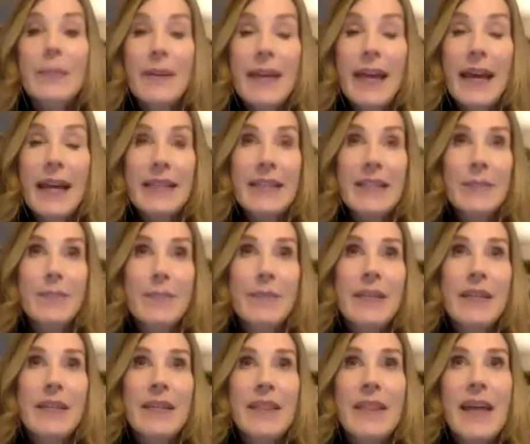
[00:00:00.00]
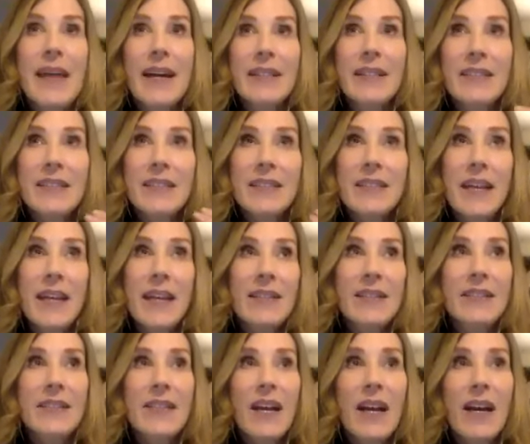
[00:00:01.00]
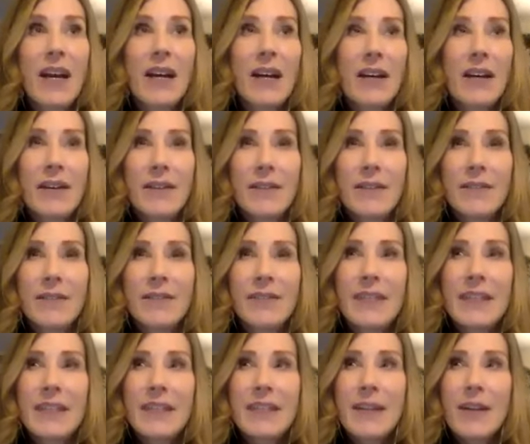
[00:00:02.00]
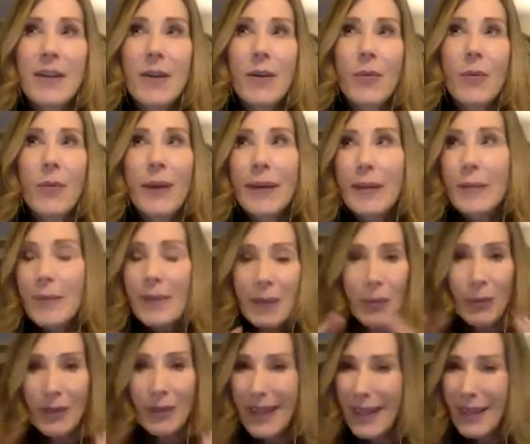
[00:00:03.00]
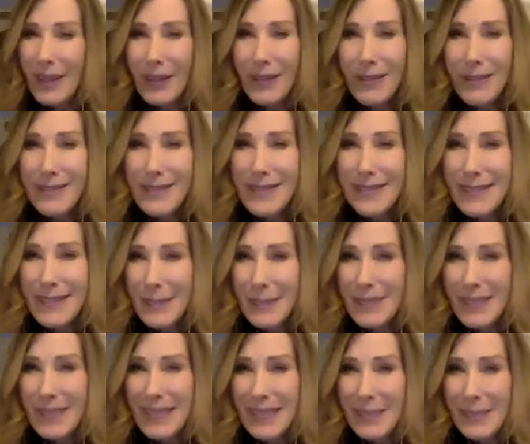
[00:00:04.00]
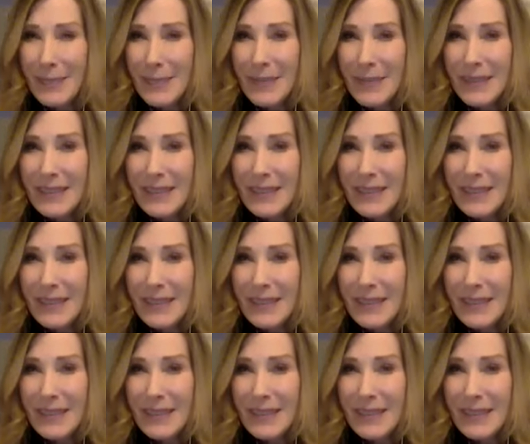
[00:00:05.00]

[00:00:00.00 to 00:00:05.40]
began to be that sense of, wait a minute, we're not all on the same team.